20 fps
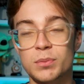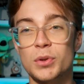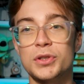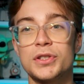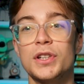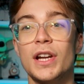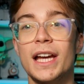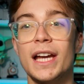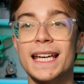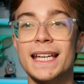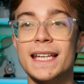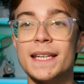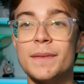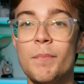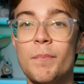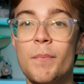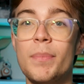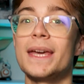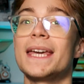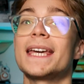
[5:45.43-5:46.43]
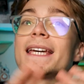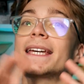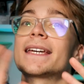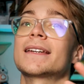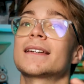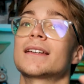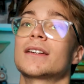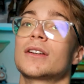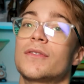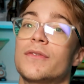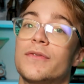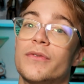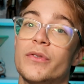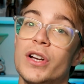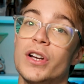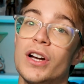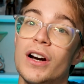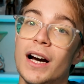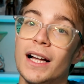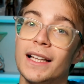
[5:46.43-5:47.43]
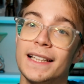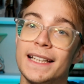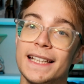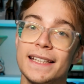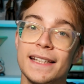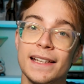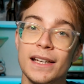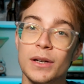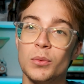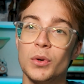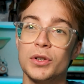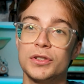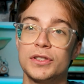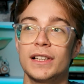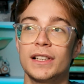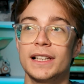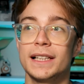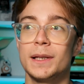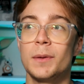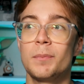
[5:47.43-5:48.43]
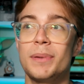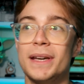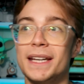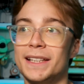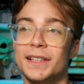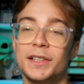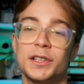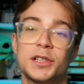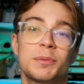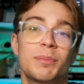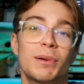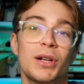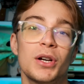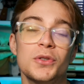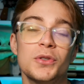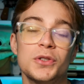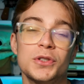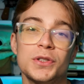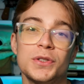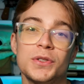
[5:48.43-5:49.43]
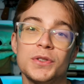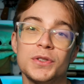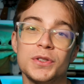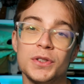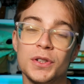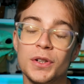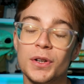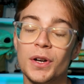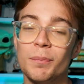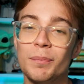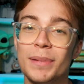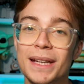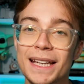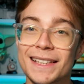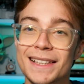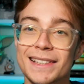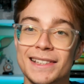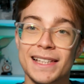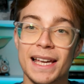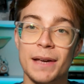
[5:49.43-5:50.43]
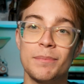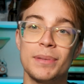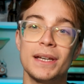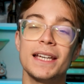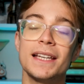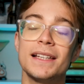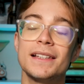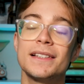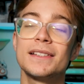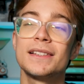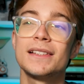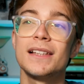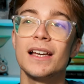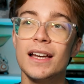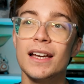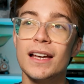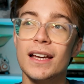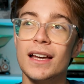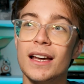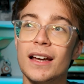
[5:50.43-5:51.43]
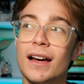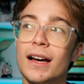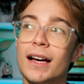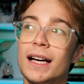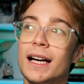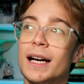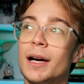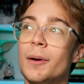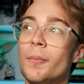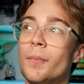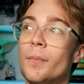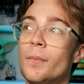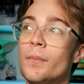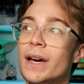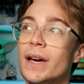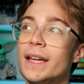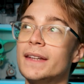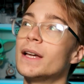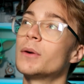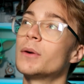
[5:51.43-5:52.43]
this wasn't a big finale. It wasn't like big explosions and a big set piece. And